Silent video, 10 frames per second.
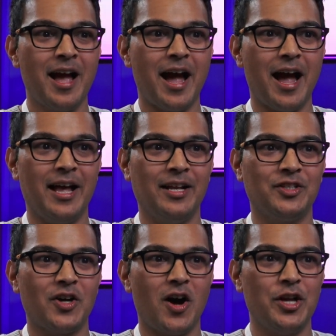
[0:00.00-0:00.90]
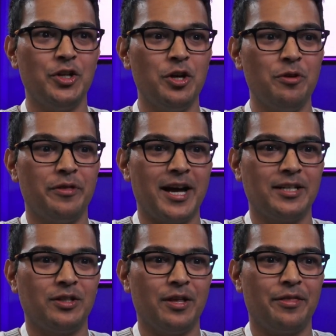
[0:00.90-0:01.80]
And I knew that
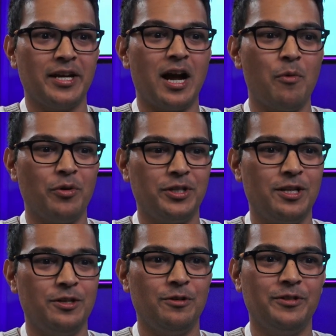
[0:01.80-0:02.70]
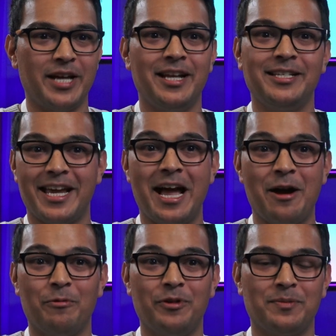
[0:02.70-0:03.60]
the thing I wanted to do day in, day
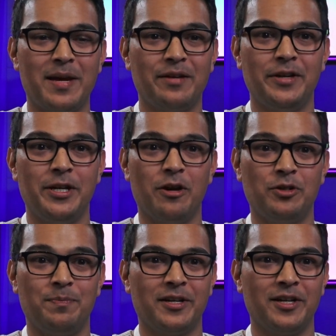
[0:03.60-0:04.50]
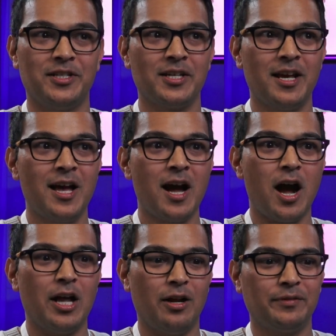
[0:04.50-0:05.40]
out was make videos, because
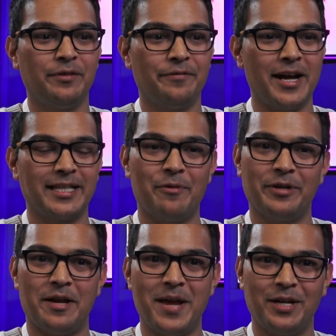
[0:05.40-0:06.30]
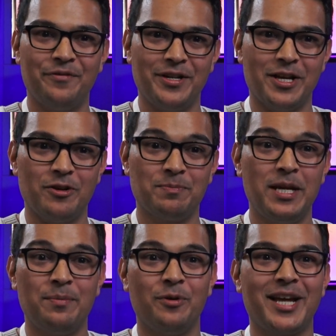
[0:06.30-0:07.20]
I love the fact that when I make videos,
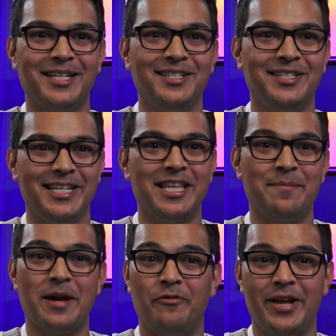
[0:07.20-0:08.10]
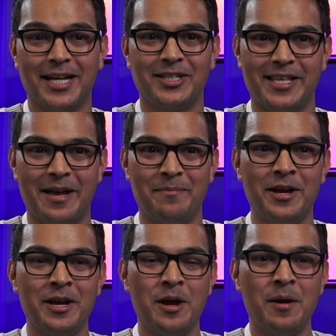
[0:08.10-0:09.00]
people get to see them react to them.
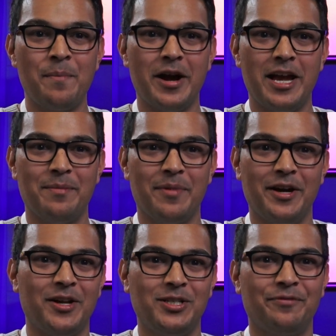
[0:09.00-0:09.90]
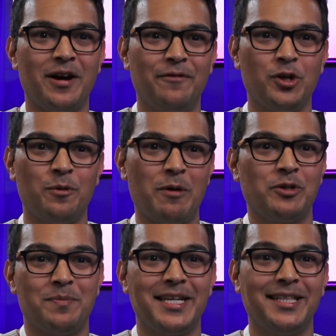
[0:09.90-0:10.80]
But in my 9-to-5 job, I
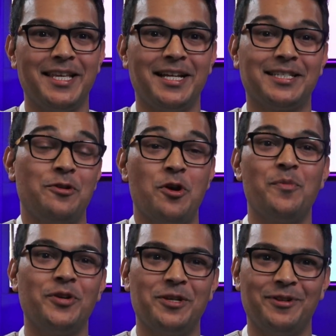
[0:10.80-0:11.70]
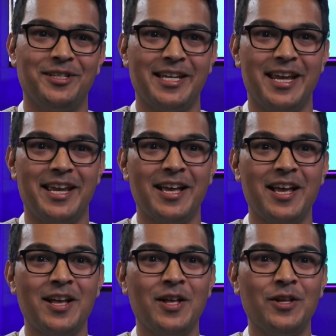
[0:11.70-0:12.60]
was making things that nobody would see.
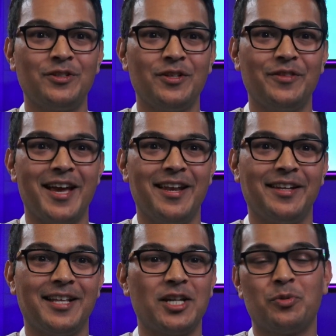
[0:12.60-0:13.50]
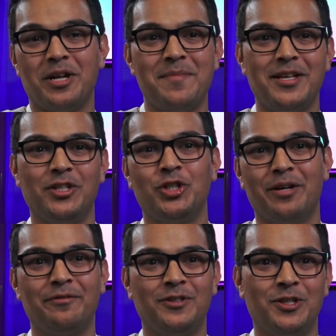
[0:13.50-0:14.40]
So then that's when I made the
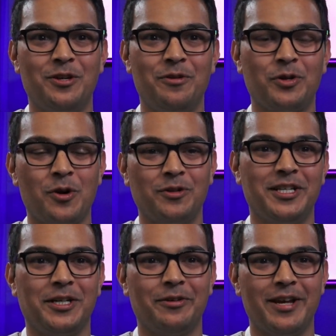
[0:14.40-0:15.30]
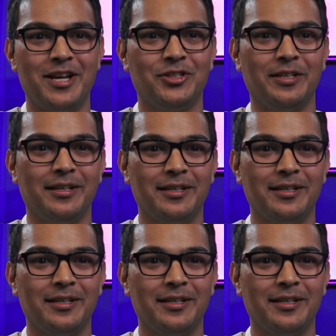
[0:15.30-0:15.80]
shift to content creation.